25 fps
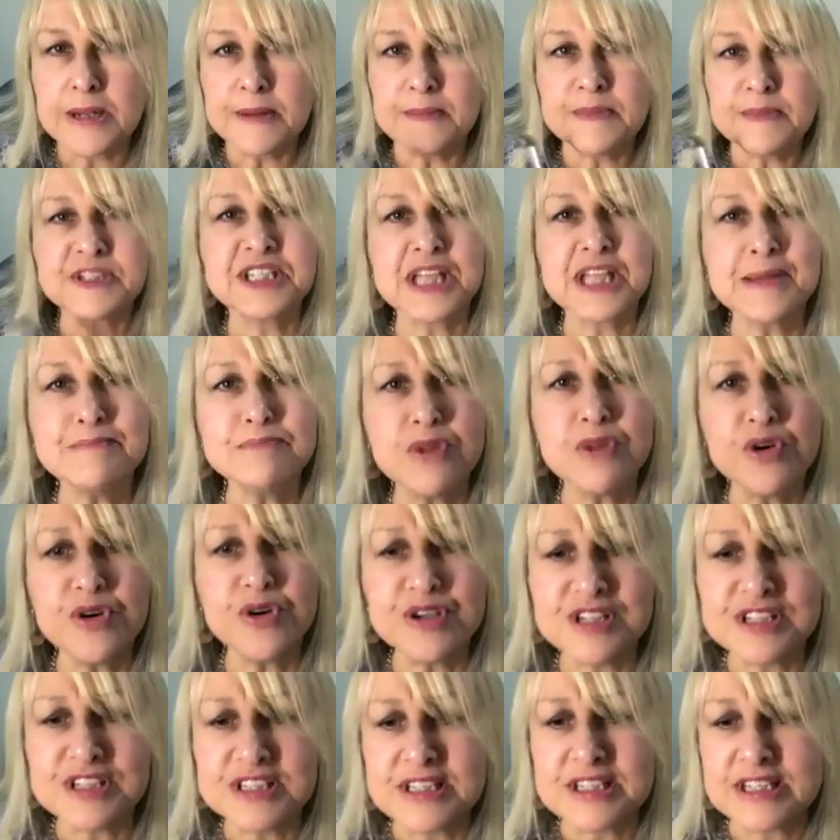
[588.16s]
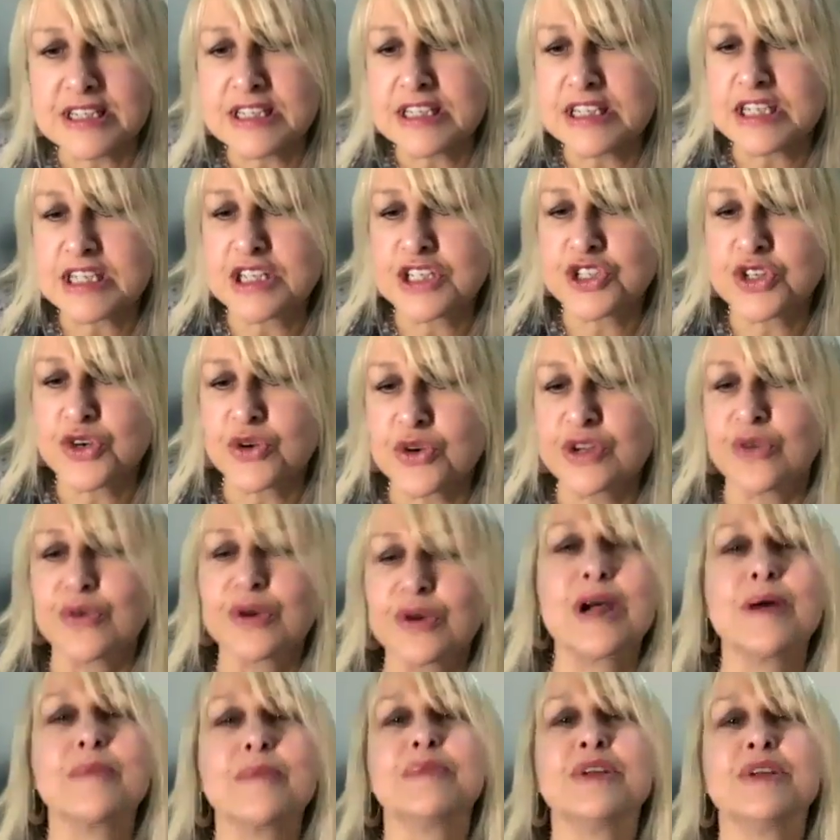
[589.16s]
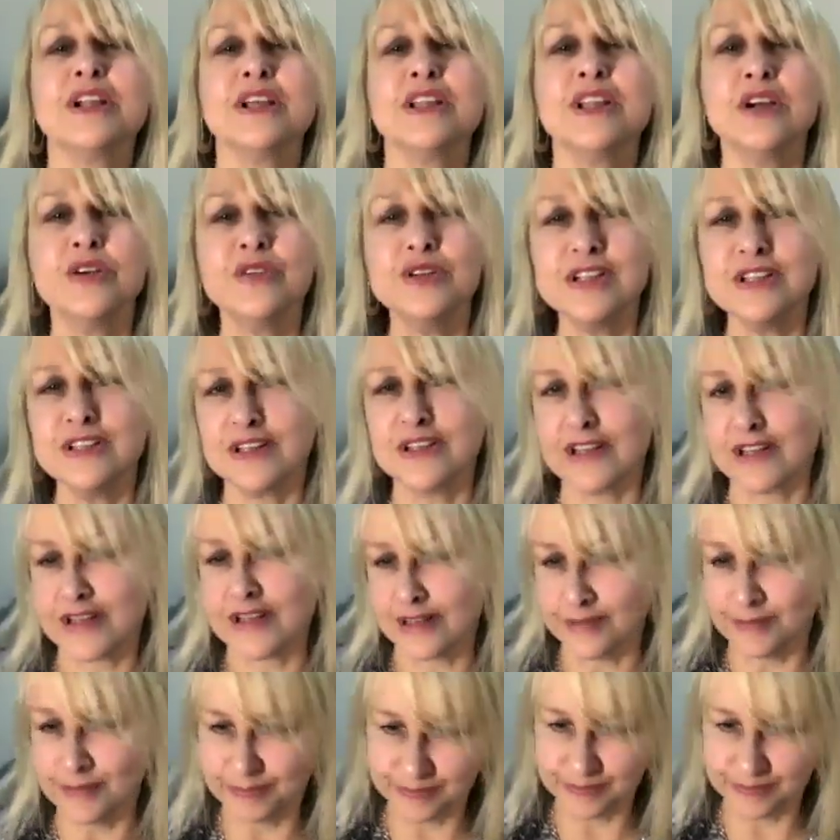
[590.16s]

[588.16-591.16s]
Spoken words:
Some boys didn't enjoy your company, though, did they?